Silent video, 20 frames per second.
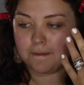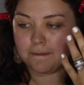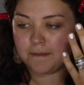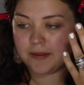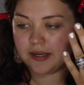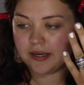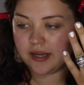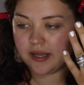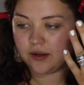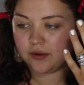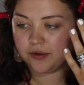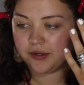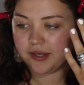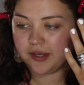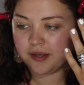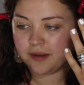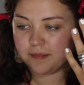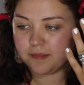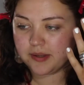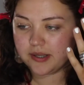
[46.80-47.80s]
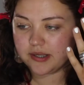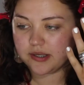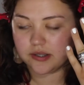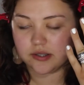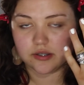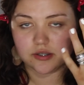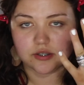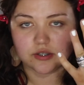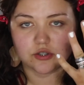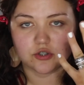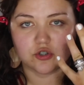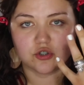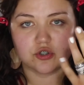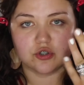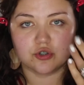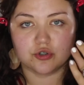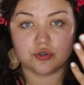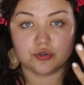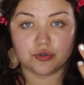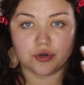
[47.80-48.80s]
My nail game is
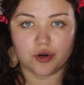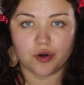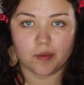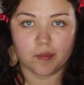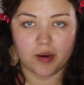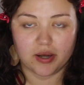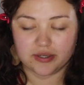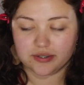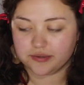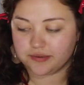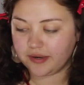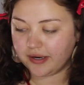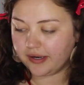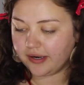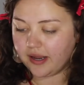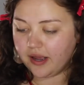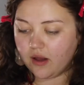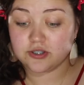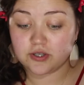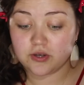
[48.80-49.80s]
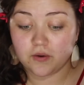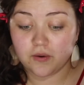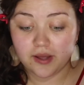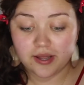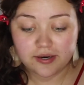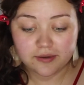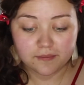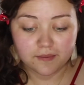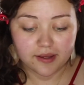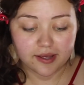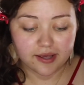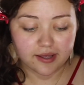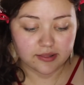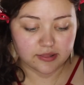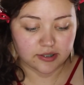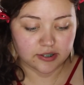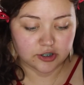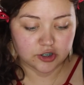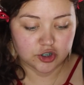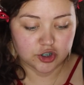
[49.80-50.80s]
struggle bus right now. So anyway,
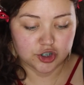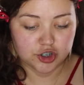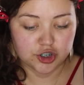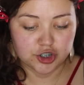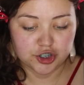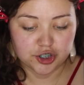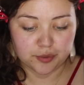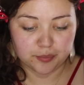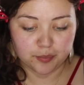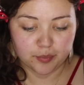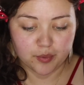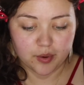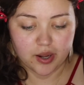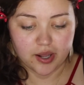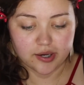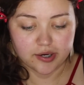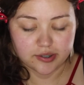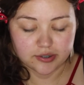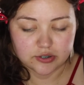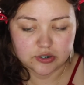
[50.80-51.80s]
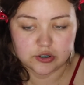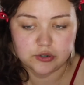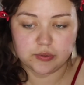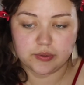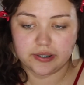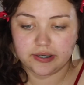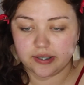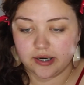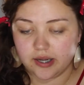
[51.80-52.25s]
let's jump right into it.